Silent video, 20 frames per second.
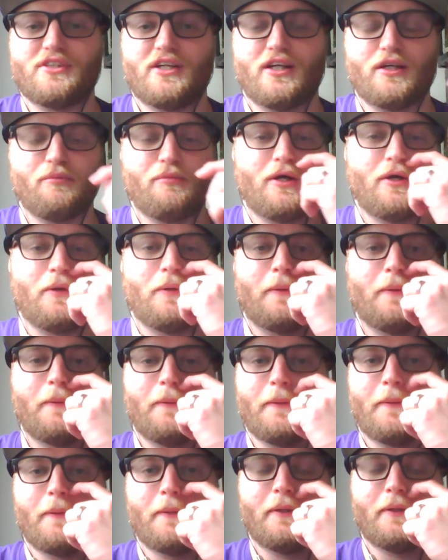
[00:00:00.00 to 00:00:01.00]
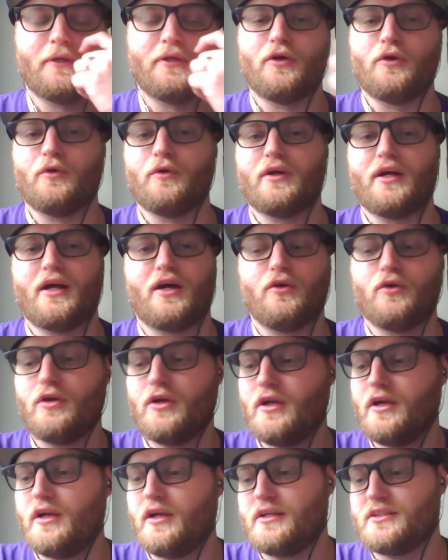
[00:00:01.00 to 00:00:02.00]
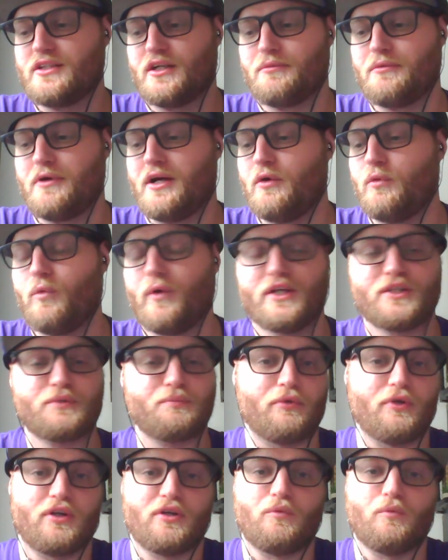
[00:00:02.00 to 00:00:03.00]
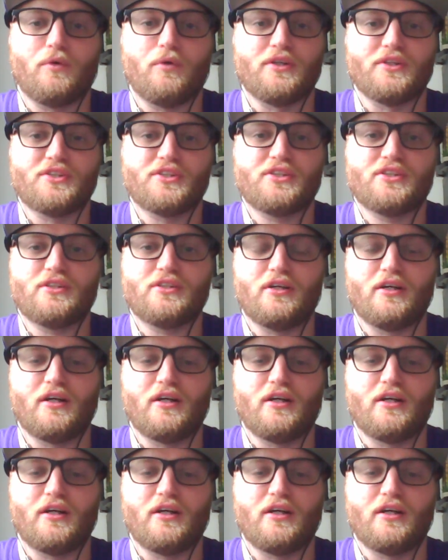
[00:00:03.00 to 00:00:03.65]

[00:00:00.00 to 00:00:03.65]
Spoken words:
Talk about how Westbrook was